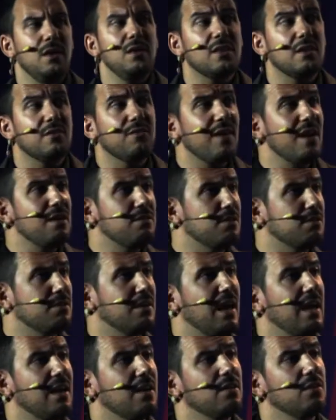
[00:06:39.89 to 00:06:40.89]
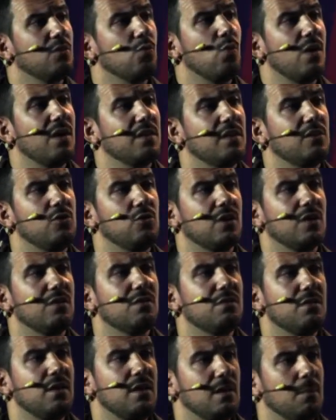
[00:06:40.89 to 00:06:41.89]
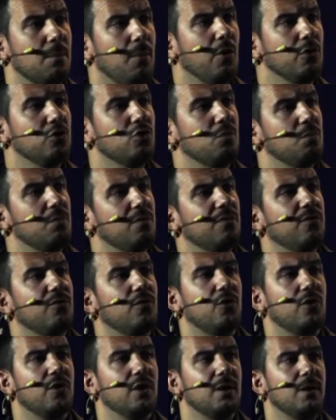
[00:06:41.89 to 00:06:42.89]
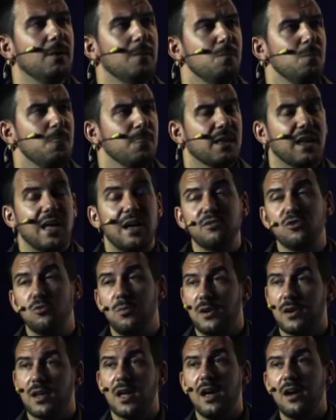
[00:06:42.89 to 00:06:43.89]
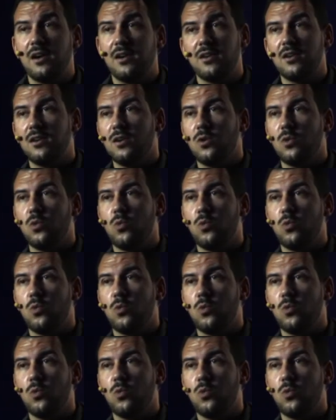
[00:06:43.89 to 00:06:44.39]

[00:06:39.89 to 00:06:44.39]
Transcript: interfaces like the one that you can see in the bottom for customer care,